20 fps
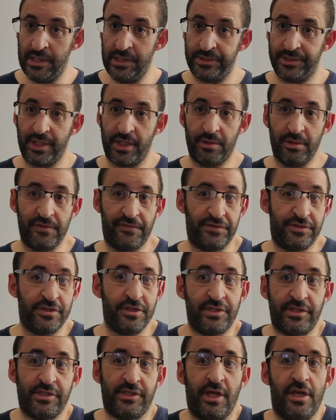So if it's
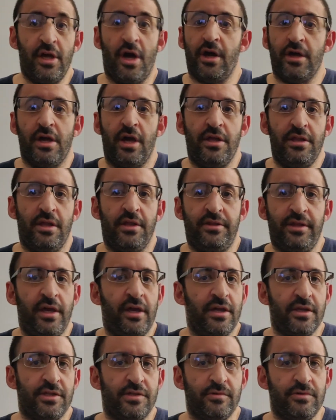necessary, I
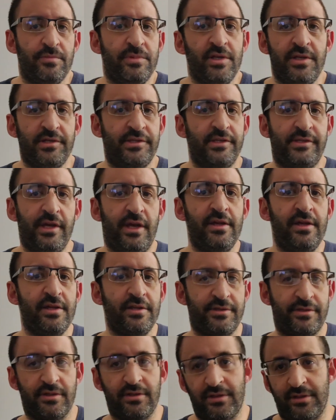think it will be
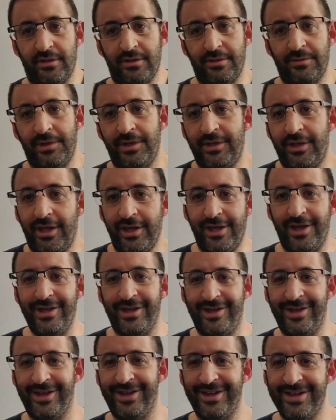necessary. So when I
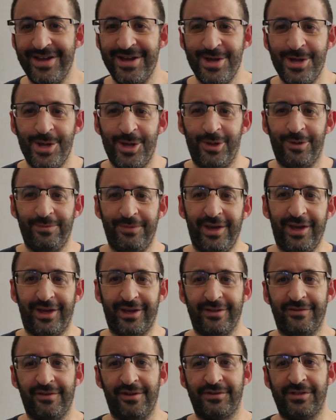
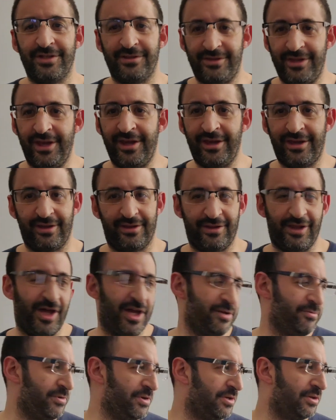make advanced thing,
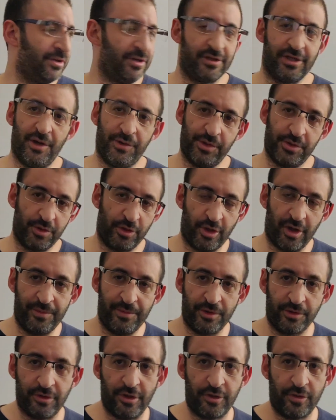I will go to the
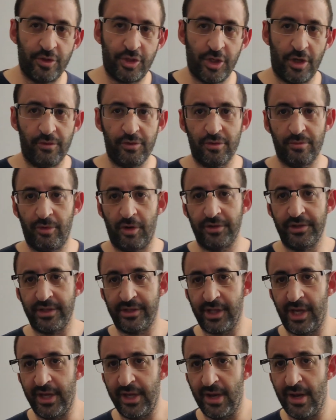computer to show you more
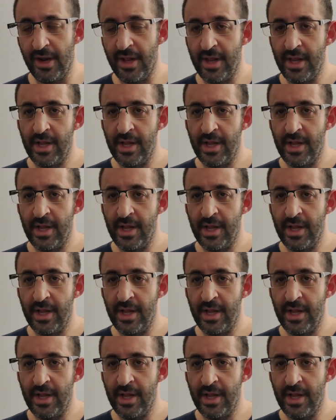detail.